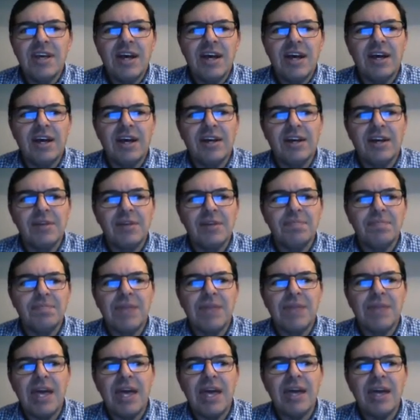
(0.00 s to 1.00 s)

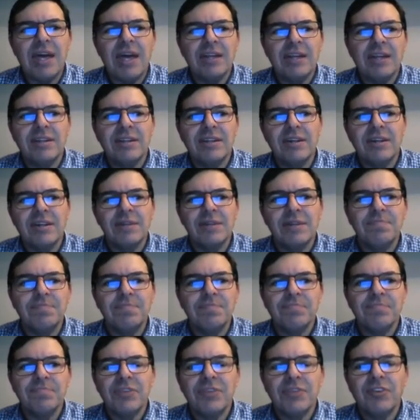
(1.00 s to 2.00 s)
The